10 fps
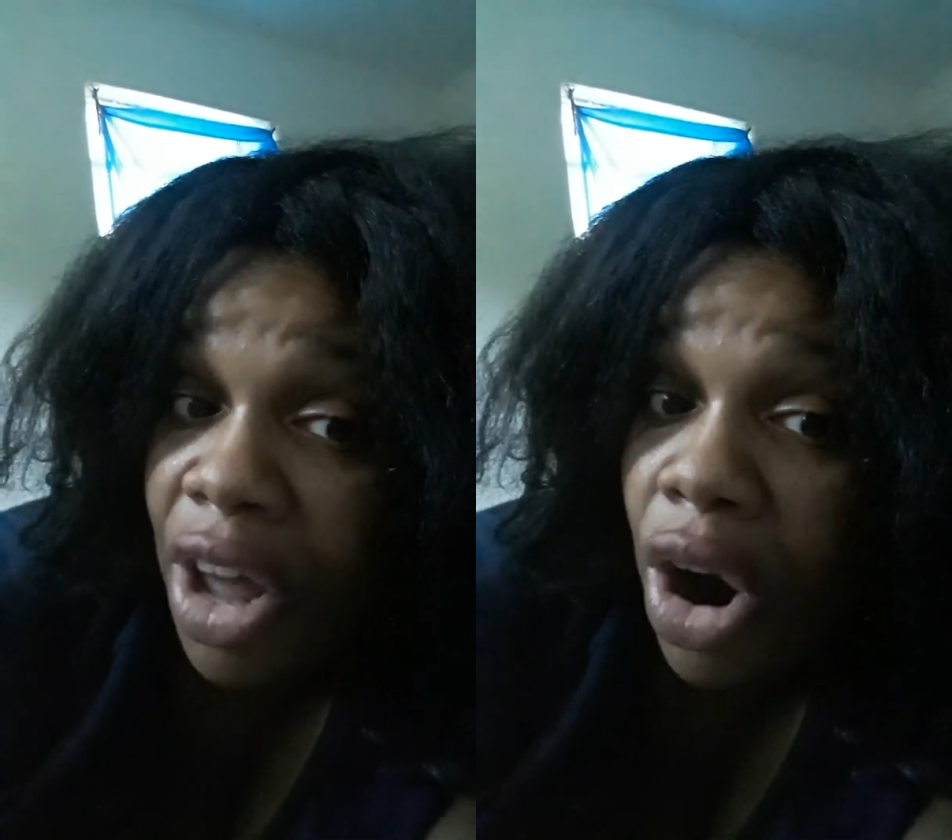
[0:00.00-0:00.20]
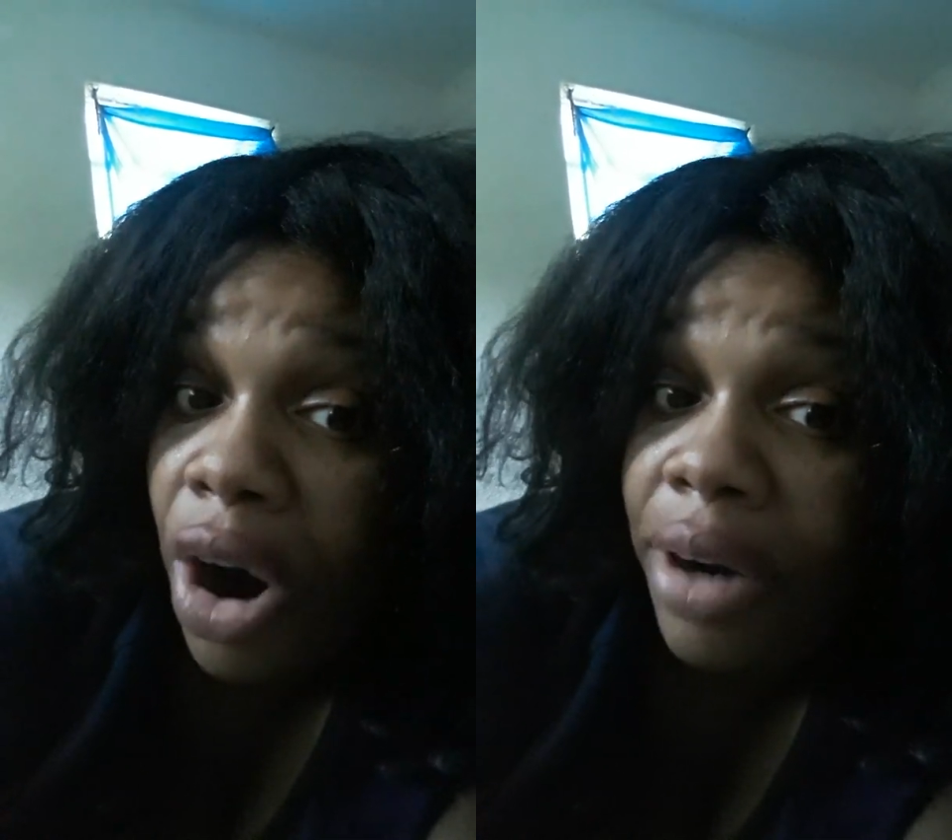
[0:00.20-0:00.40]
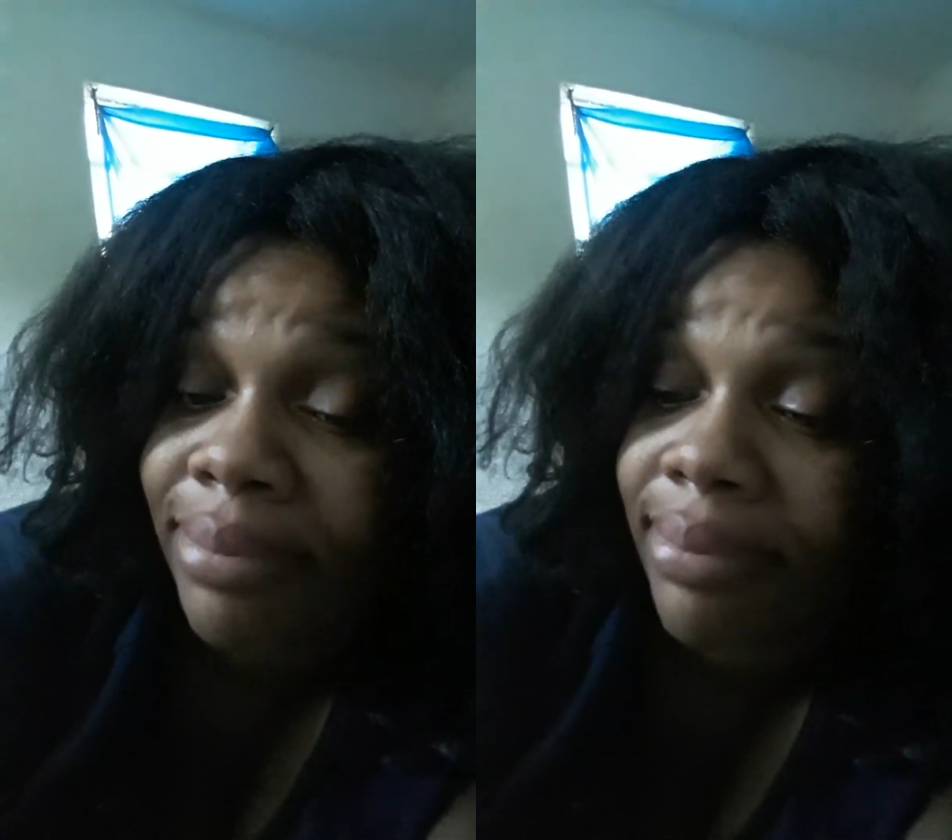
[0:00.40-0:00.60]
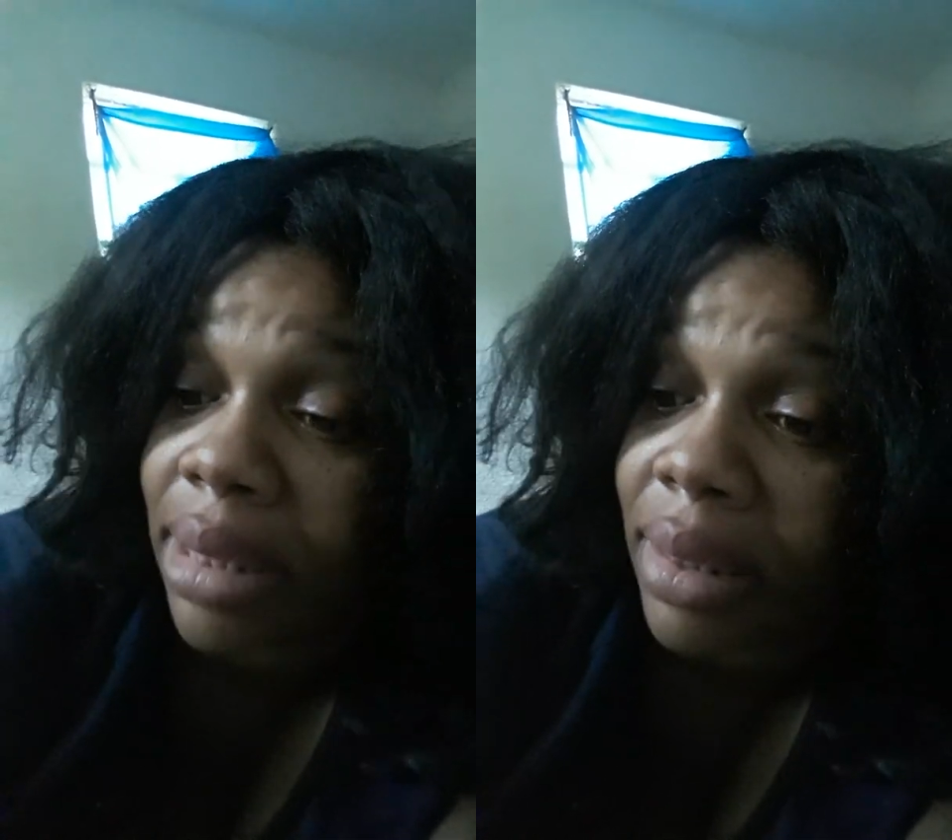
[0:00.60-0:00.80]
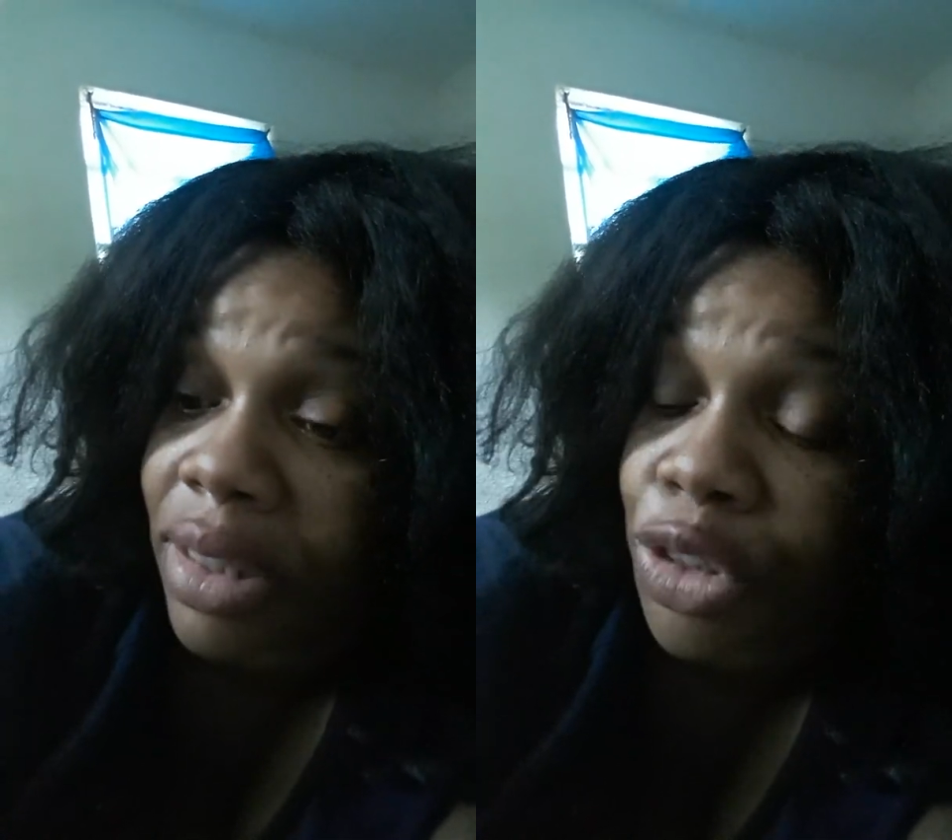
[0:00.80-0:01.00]
are,
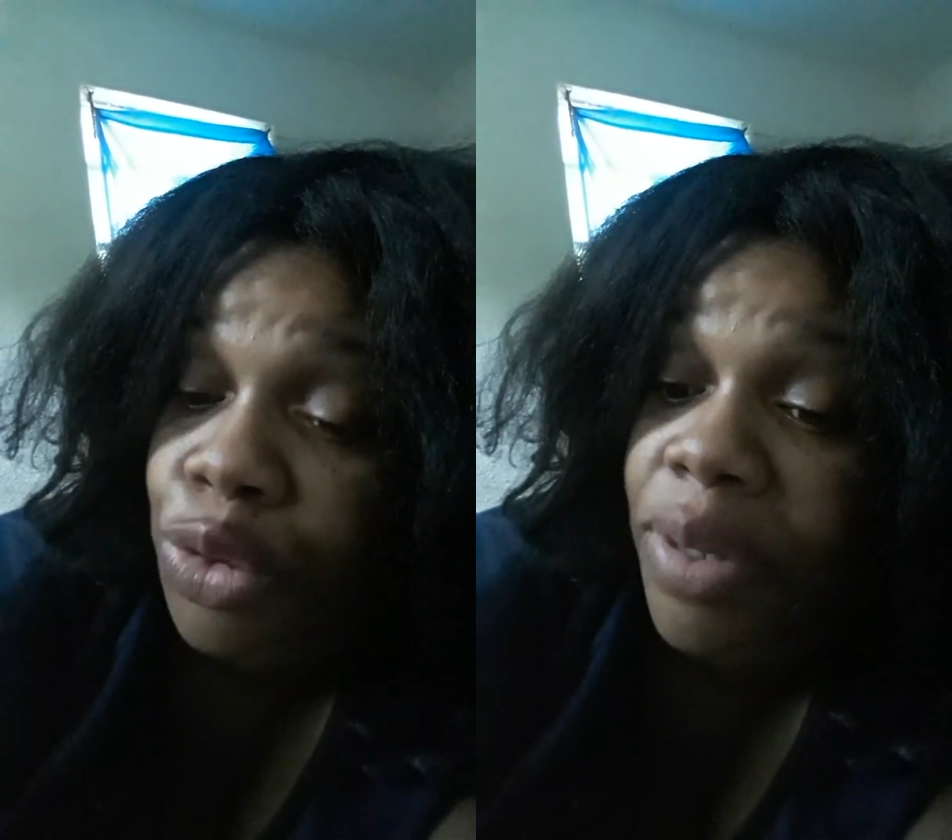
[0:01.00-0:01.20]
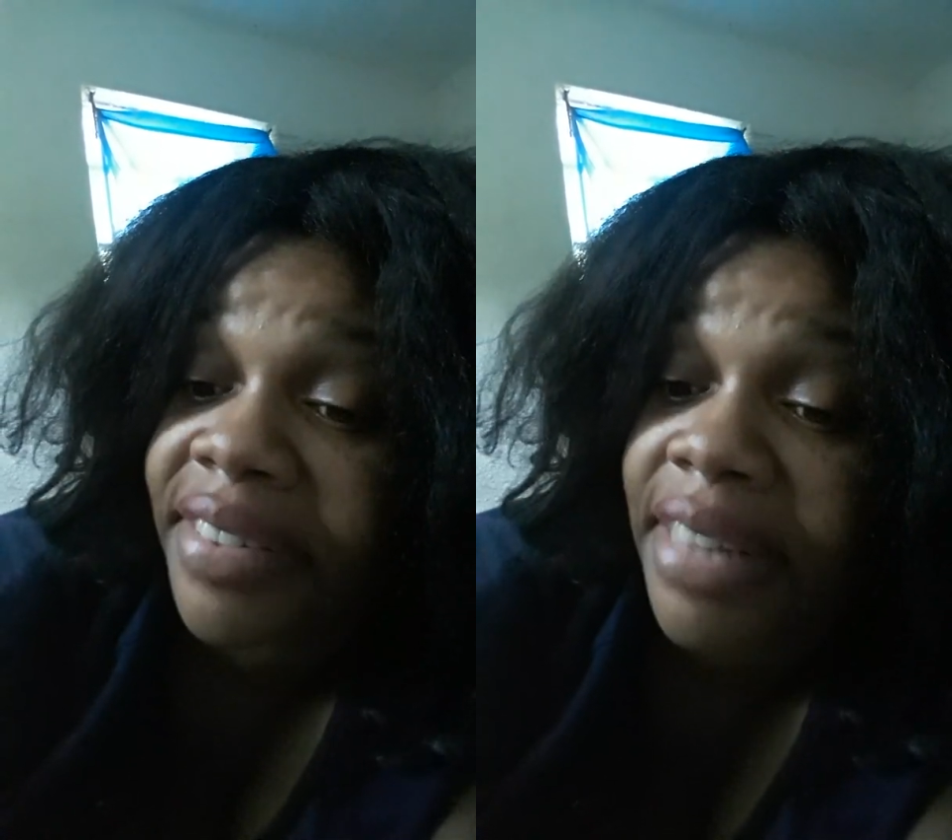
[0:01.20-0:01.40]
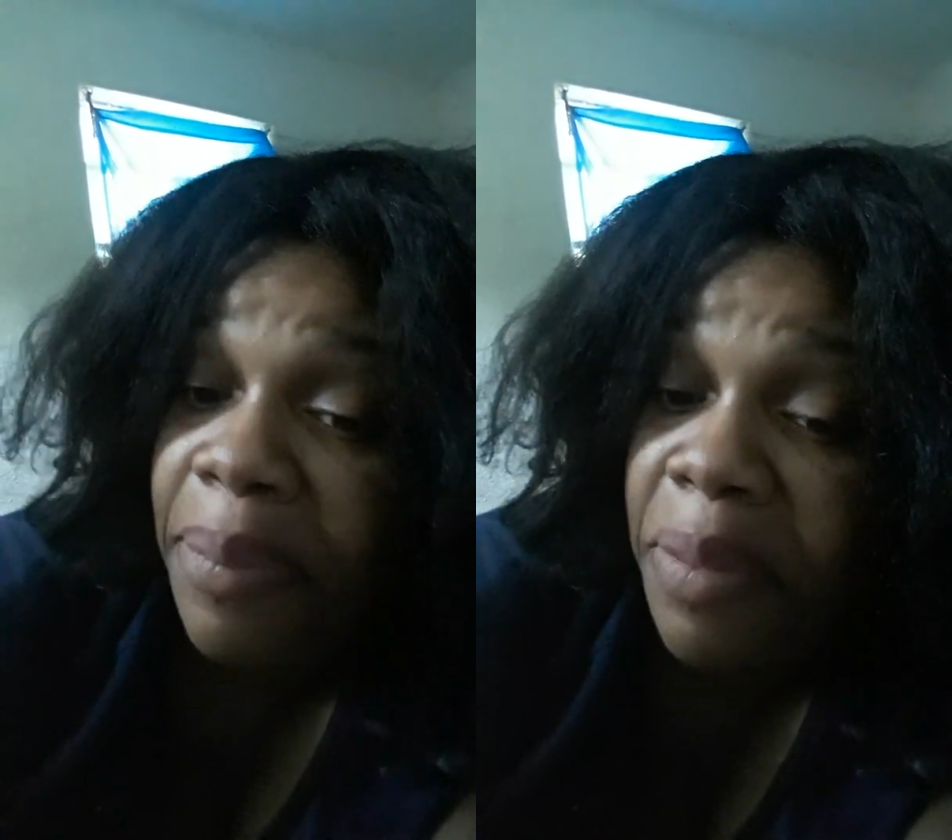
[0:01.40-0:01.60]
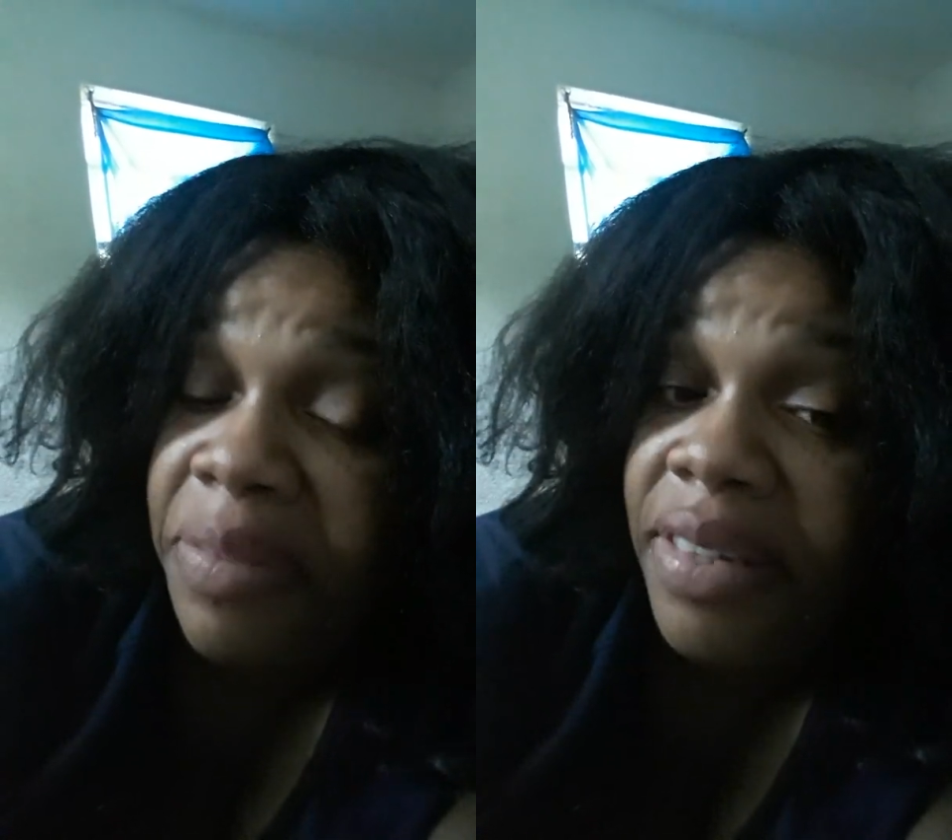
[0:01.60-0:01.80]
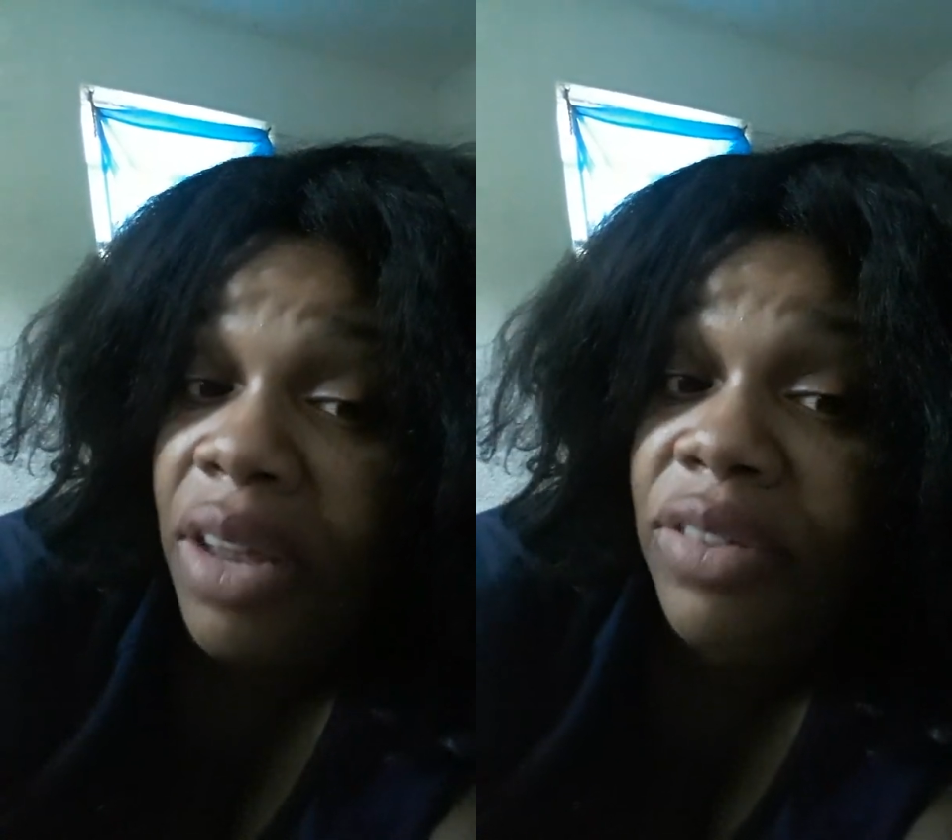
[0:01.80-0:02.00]
to accept
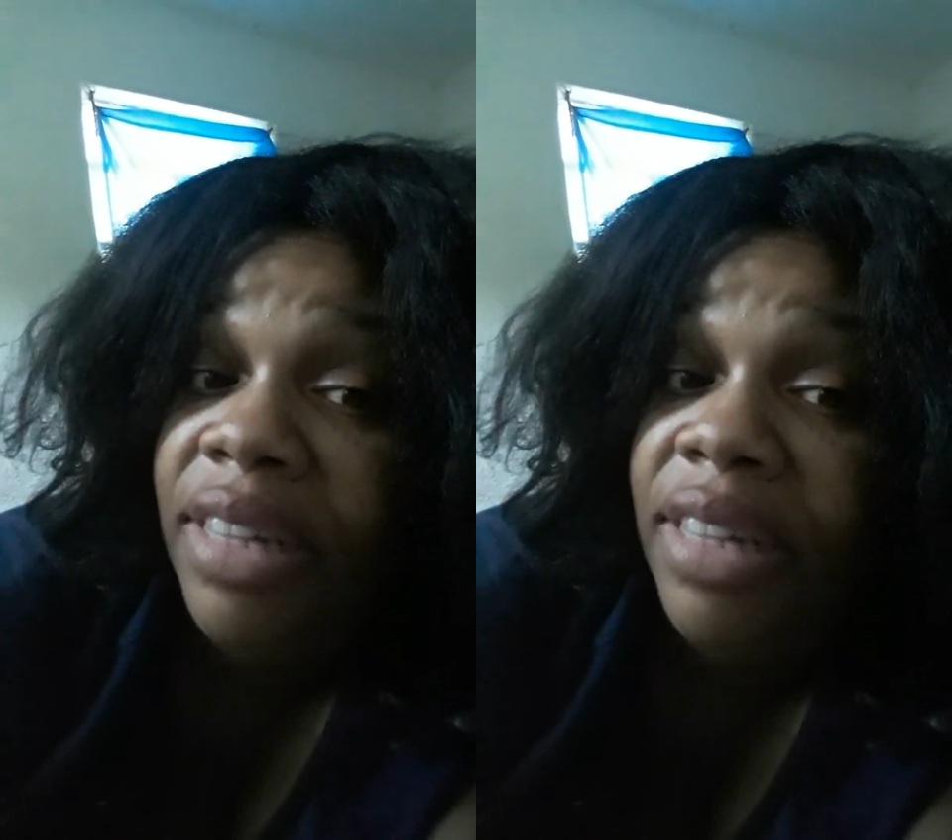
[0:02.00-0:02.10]
themselves